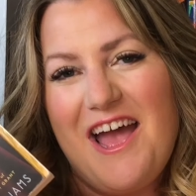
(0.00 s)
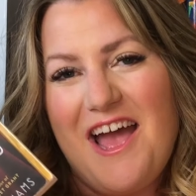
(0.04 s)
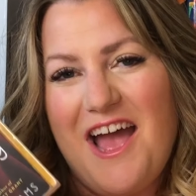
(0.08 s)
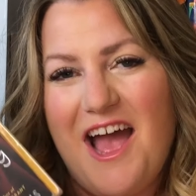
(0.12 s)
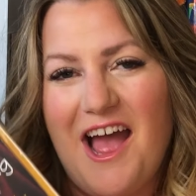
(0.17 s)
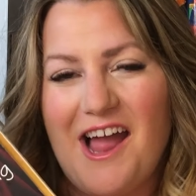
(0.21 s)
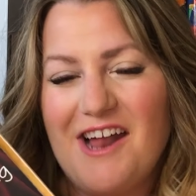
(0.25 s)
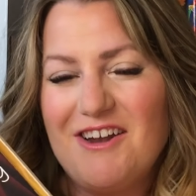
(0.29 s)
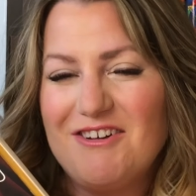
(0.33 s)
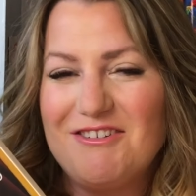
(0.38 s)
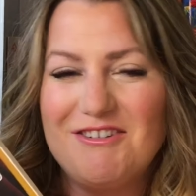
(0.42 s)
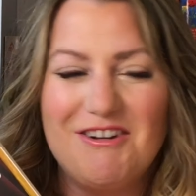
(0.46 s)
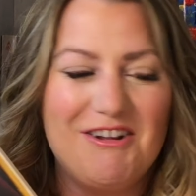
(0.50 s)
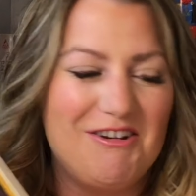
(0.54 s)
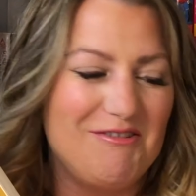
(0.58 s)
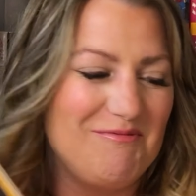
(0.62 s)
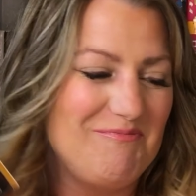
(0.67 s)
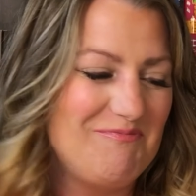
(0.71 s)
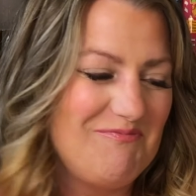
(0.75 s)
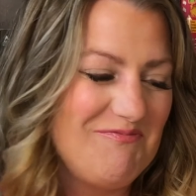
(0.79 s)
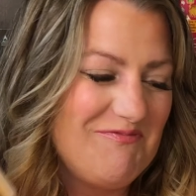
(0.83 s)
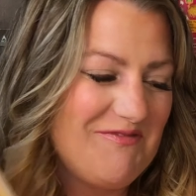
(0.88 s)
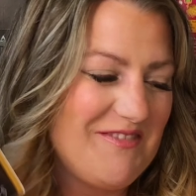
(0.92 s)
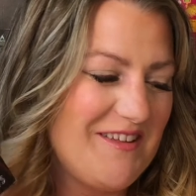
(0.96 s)
I don't know.
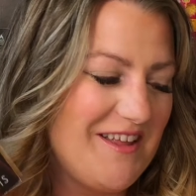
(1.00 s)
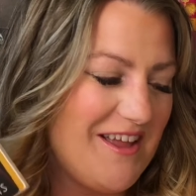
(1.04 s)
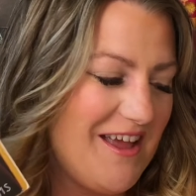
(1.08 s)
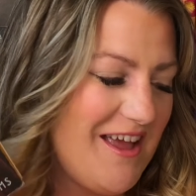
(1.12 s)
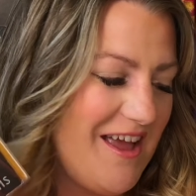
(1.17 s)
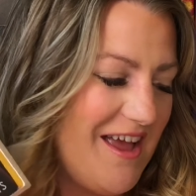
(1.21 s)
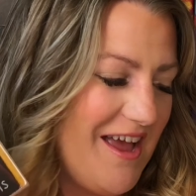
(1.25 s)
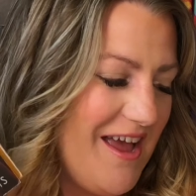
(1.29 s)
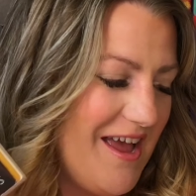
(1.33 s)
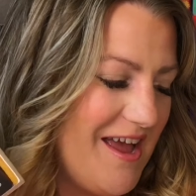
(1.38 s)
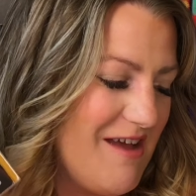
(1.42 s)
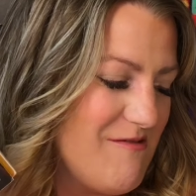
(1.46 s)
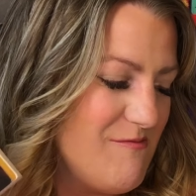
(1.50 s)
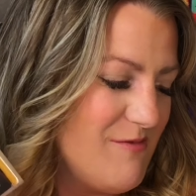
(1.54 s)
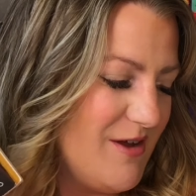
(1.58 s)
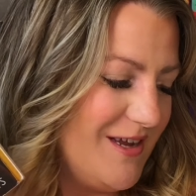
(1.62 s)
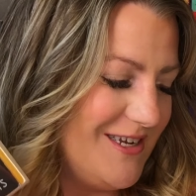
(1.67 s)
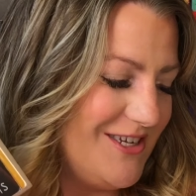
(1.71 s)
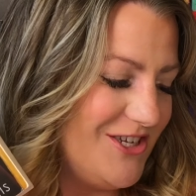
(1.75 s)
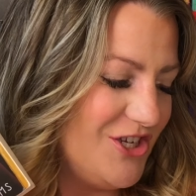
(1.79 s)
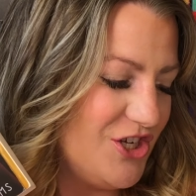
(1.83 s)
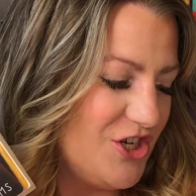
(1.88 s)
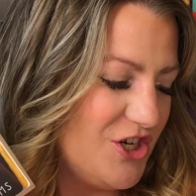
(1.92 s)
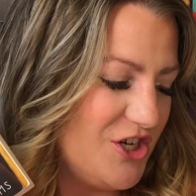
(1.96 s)
I'm
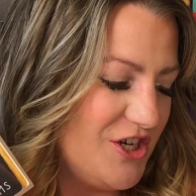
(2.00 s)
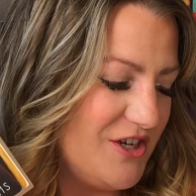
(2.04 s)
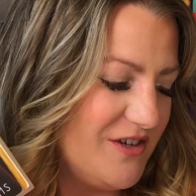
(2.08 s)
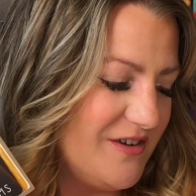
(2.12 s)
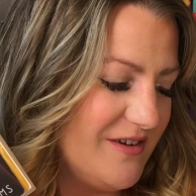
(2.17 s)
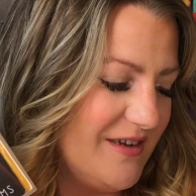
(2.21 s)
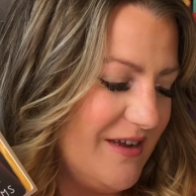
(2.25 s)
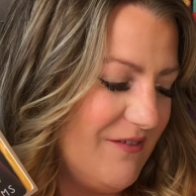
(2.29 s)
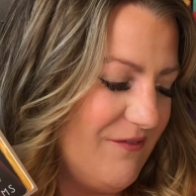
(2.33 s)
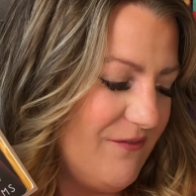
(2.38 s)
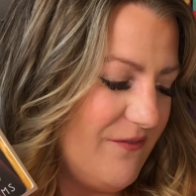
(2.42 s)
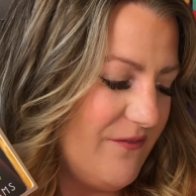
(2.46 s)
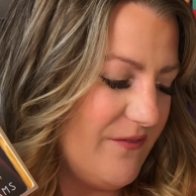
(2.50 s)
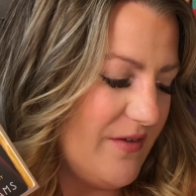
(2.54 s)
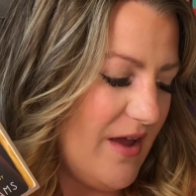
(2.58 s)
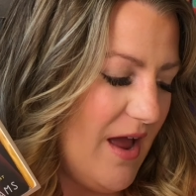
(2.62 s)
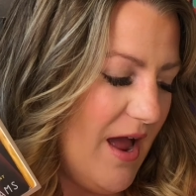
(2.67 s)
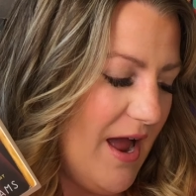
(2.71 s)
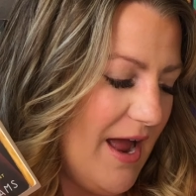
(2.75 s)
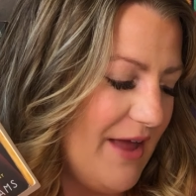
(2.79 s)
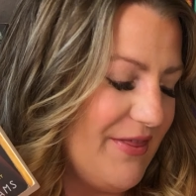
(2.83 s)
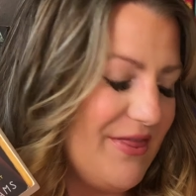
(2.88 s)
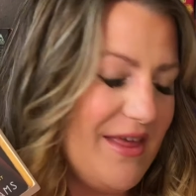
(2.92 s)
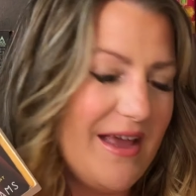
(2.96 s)
not sure.
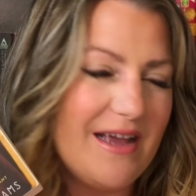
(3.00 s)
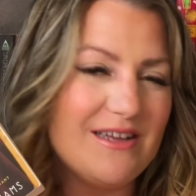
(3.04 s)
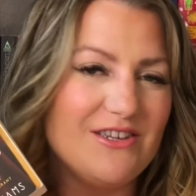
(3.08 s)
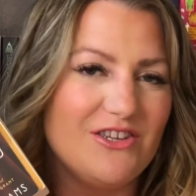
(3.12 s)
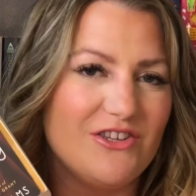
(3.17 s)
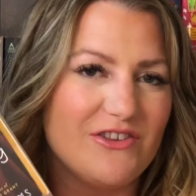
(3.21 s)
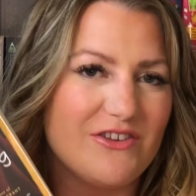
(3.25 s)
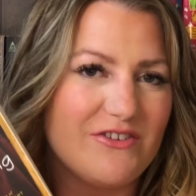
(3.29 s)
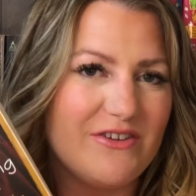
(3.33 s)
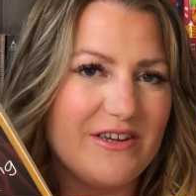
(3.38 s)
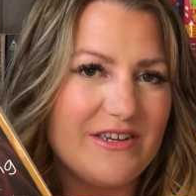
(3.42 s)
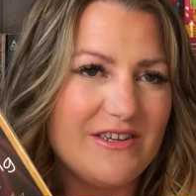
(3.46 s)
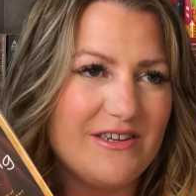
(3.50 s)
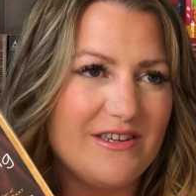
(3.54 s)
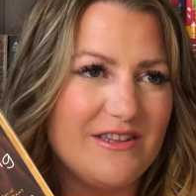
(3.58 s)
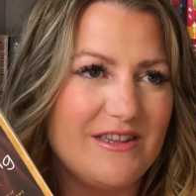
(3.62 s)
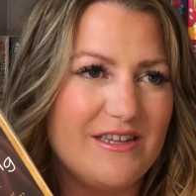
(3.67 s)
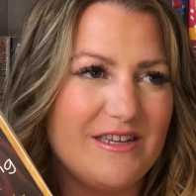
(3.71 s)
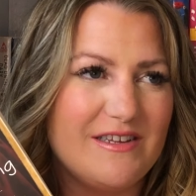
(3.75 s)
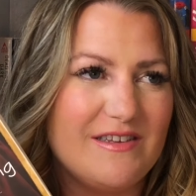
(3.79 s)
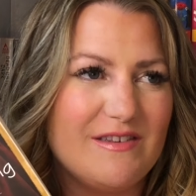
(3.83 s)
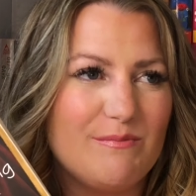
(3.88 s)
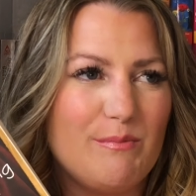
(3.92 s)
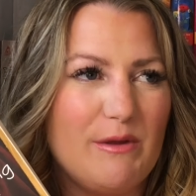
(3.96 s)
I think I just collected
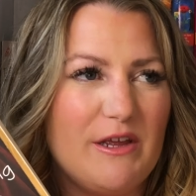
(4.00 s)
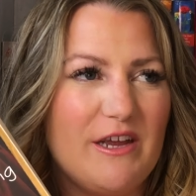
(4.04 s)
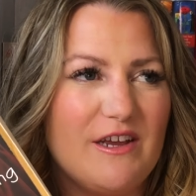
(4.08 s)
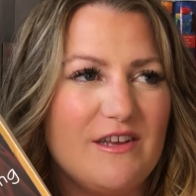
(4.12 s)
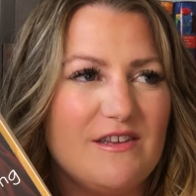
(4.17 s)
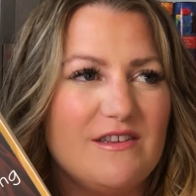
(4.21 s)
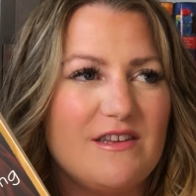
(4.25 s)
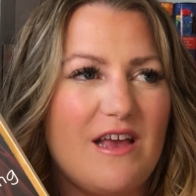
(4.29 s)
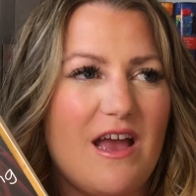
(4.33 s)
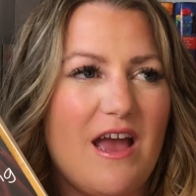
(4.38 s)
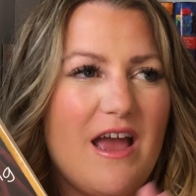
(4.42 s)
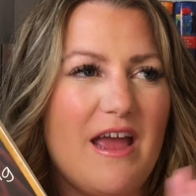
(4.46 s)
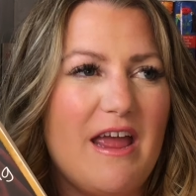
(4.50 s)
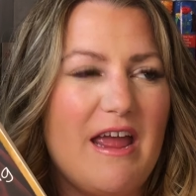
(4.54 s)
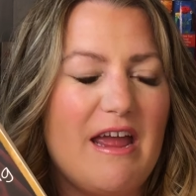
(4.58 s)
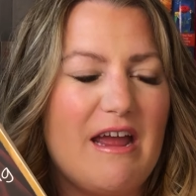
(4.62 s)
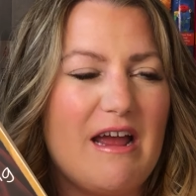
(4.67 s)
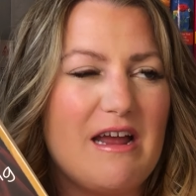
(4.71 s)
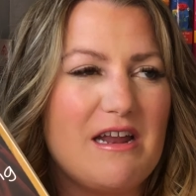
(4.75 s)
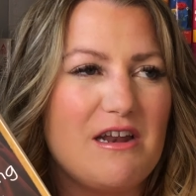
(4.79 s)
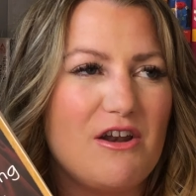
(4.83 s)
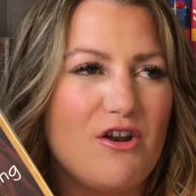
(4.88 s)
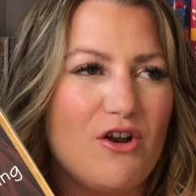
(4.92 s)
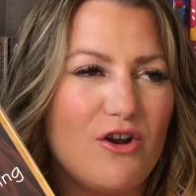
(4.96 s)
this because I
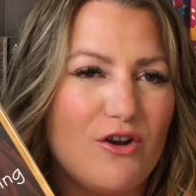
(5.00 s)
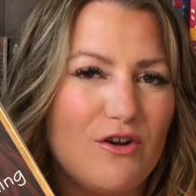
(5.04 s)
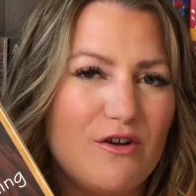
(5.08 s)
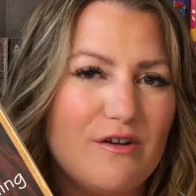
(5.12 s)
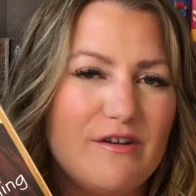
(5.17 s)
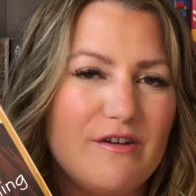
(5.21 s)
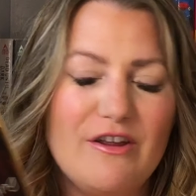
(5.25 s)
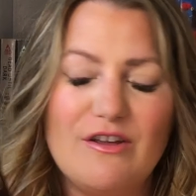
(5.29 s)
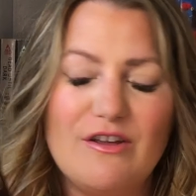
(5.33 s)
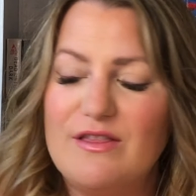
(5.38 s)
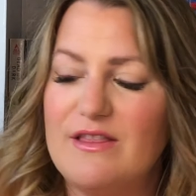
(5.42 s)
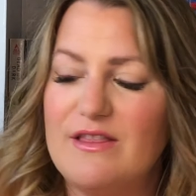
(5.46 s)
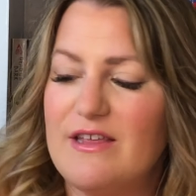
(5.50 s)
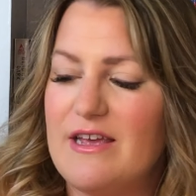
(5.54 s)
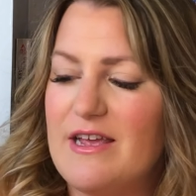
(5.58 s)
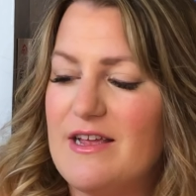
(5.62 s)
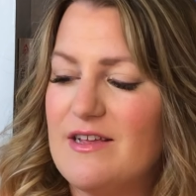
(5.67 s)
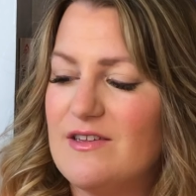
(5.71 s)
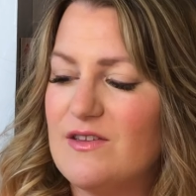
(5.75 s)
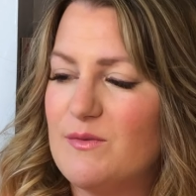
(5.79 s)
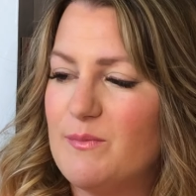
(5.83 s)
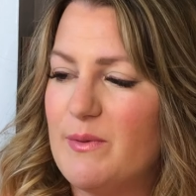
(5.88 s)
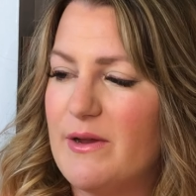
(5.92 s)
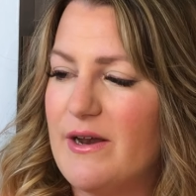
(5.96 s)
had heard good
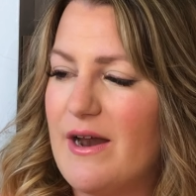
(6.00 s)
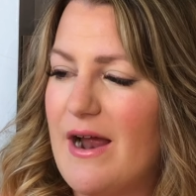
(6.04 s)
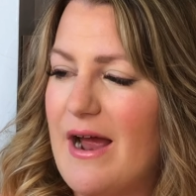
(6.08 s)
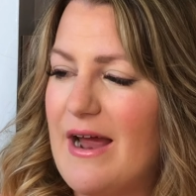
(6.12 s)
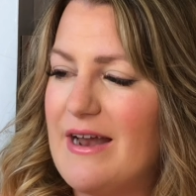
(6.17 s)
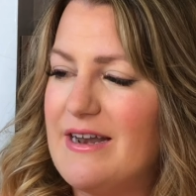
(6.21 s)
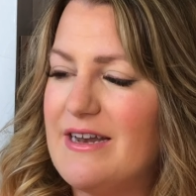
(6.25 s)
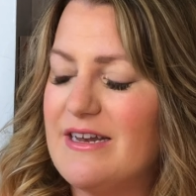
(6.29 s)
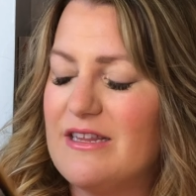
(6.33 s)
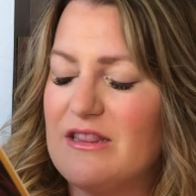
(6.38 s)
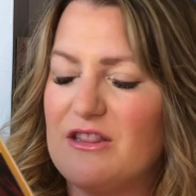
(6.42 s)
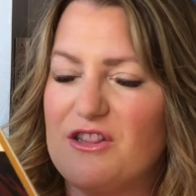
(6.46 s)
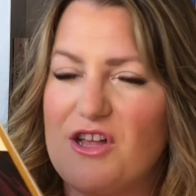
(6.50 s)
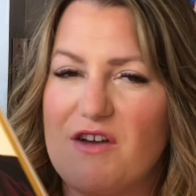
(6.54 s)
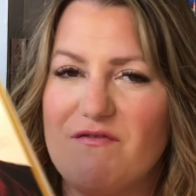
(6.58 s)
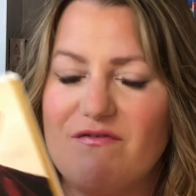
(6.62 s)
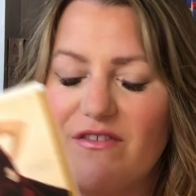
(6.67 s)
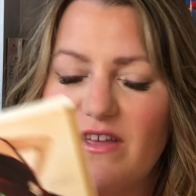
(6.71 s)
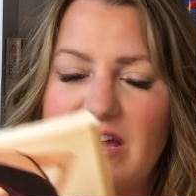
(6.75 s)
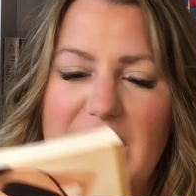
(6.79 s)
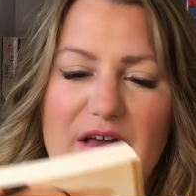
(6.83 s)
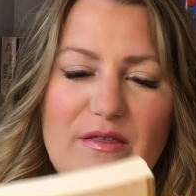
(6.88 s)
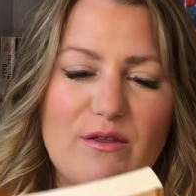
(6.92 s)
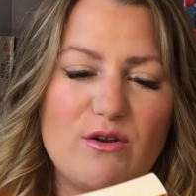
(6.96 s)
things, but I didn't love
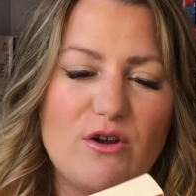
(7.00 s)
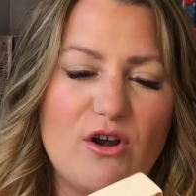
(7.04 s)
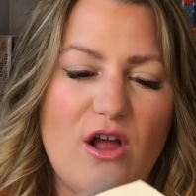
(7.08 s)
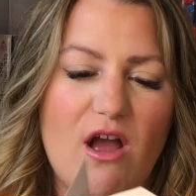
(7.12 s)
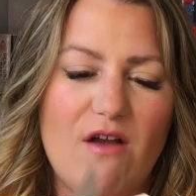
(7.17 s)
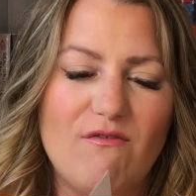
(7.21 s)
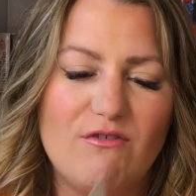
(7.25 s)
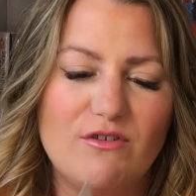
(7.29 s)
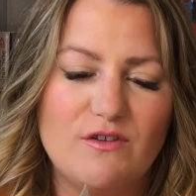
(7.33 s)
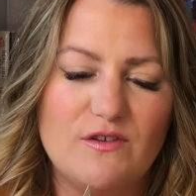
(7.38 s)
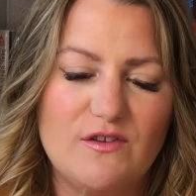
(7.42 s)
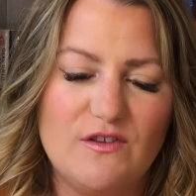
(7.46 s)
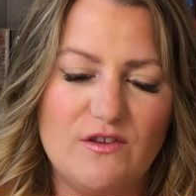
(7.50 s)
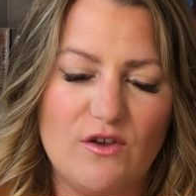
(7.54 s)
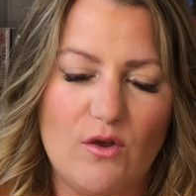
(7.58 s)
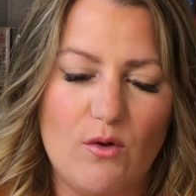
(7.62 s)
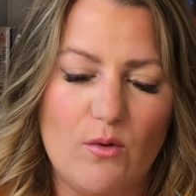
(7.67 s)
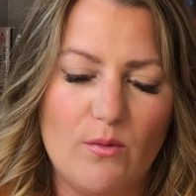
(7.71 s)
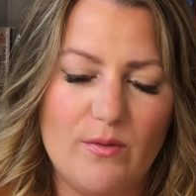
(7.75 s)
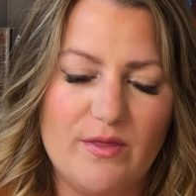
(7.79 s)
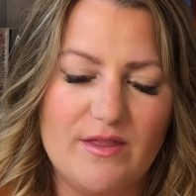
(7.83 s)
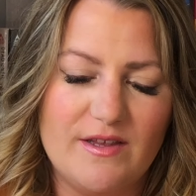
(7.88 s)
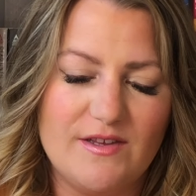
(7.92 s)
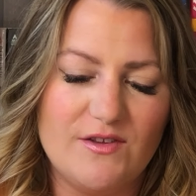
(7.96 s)
the other novel.
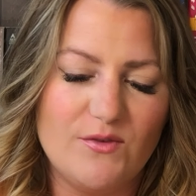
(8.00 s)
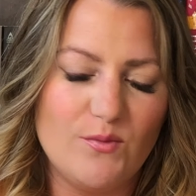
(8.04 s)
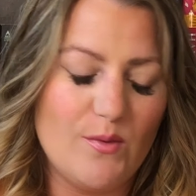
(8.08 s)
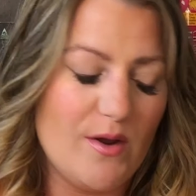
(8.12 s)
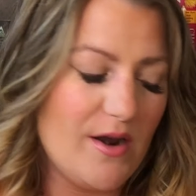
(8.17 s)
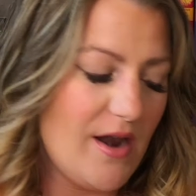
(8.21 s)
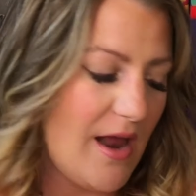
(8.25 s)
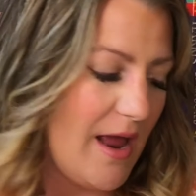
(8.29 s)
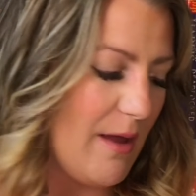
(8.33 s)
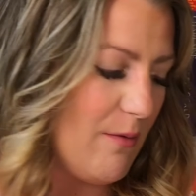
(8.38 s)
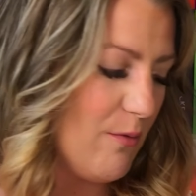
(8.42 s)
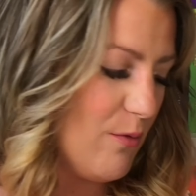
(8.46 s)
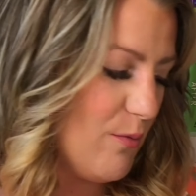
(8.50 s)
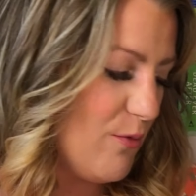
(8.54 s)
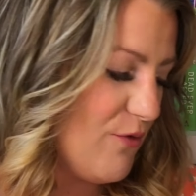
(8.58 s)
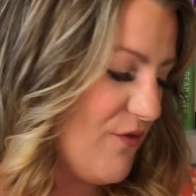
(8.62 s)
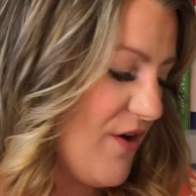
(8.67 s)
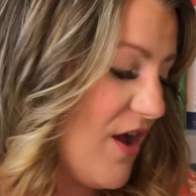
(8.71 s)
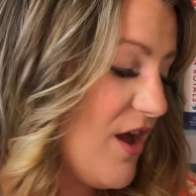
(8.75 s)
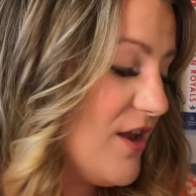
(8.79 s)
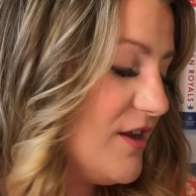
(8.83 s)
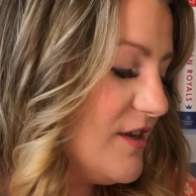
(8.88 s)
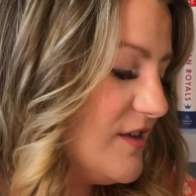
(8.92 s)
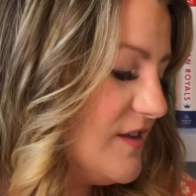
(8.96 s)
So this one, I will move
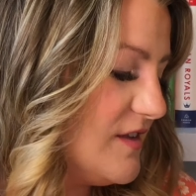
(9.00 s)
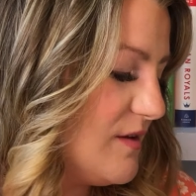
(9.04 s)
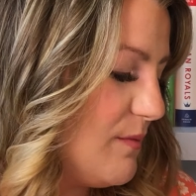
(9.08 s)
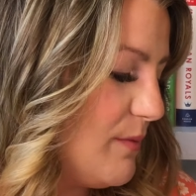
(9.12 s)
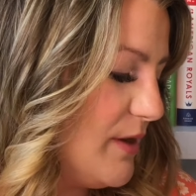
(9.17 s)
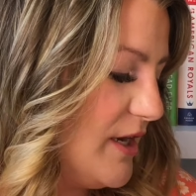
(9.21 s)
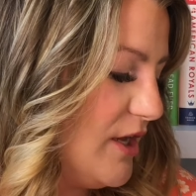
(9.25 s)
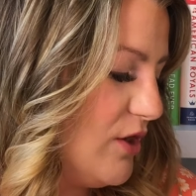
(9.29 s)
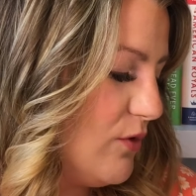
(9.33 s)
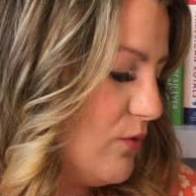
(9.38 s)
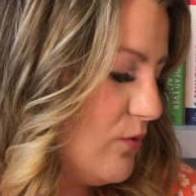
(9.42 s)
on to somebody who